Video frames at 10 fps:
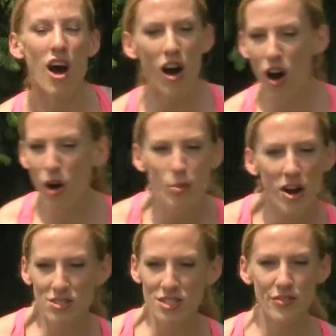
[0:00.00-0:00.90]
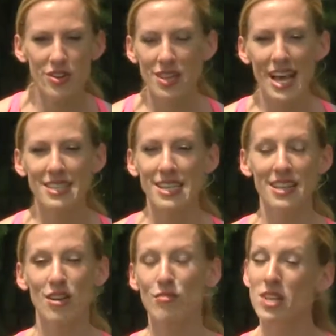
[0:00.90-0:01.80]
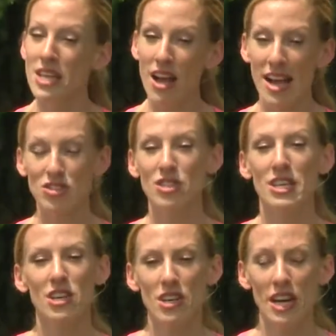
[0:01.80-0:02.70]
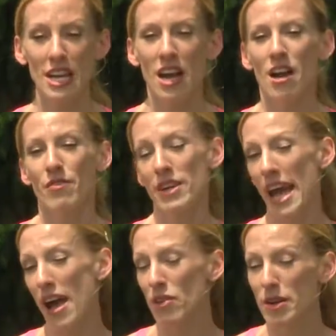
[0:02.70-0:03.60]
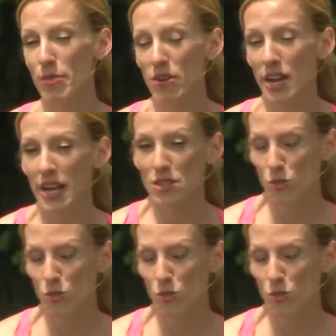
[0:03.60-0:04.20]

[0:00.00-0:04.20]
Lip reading: all parts of your legs, and they're really actually good for calorie burning as